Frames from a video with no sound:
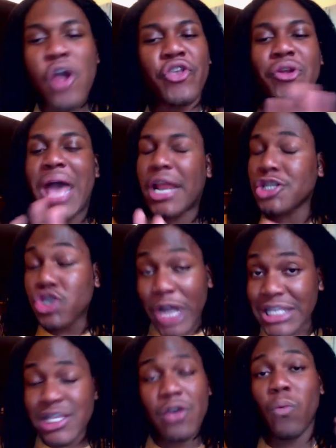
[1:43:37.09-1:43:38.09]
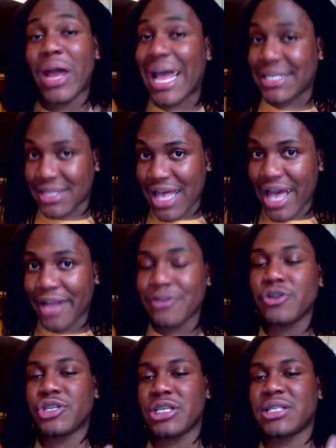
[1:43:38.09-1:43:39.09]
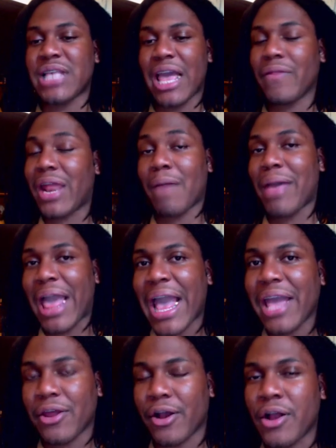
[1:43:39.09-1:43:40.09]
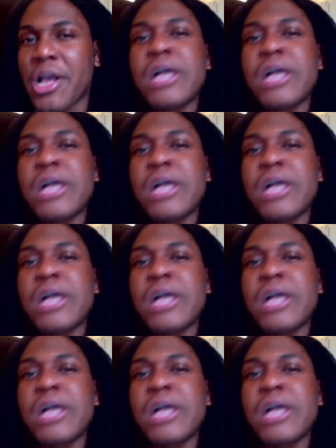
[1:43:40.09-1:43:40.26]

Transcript: You're not addressing what I said, you're just saying that I'm a hater.